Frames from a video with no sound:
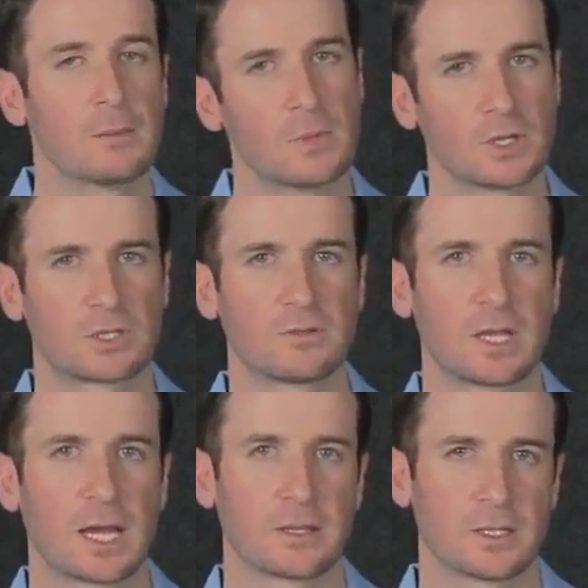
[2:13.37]
Most of
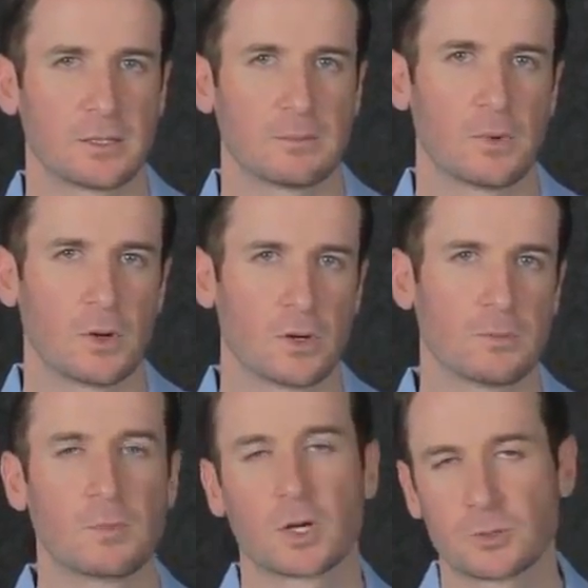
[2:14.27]
the other more
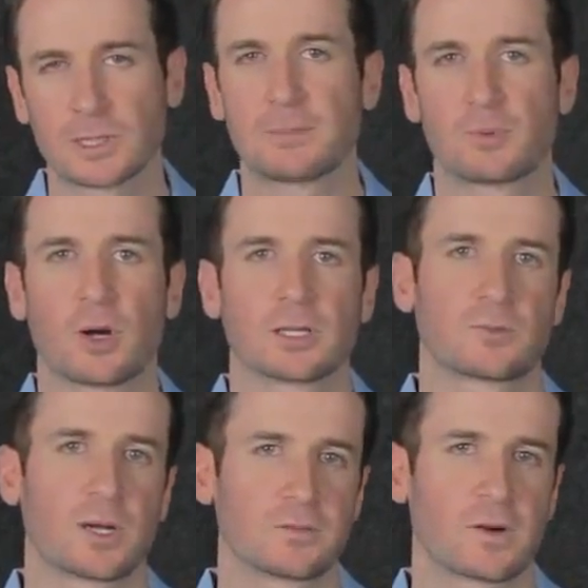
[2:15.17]
moderately priced
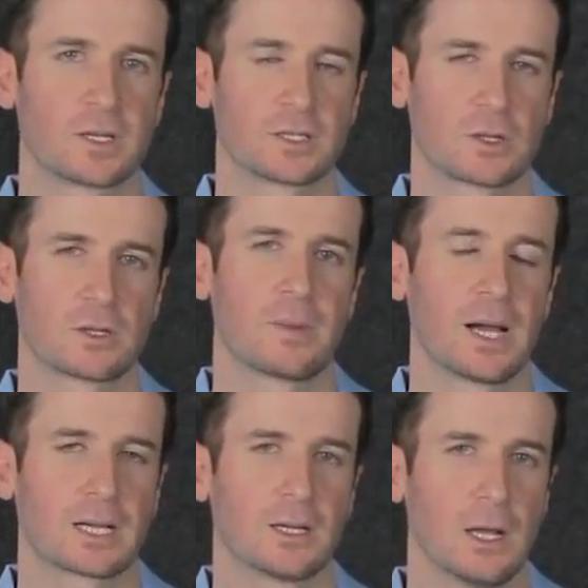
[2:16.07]
rangefinders on the
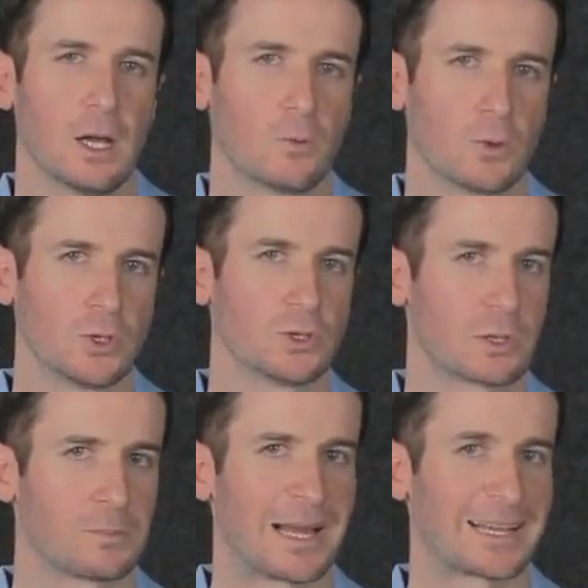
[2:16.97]
market will use a
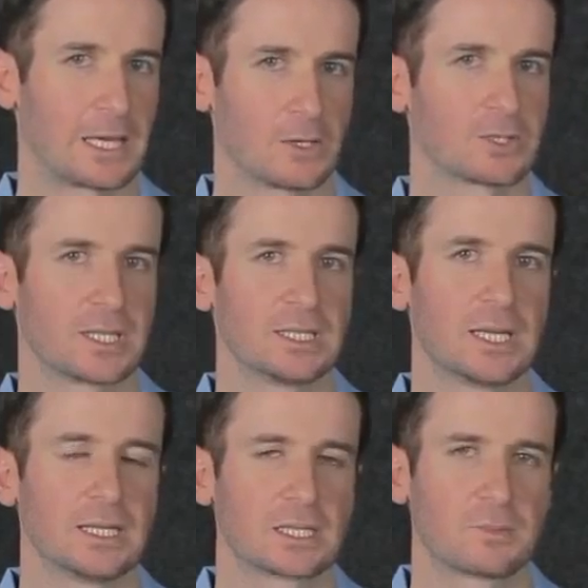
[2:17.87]
black
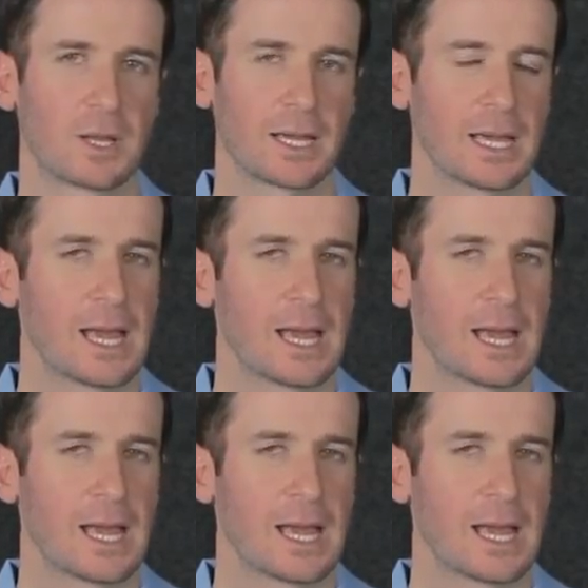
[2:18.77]
LCD display,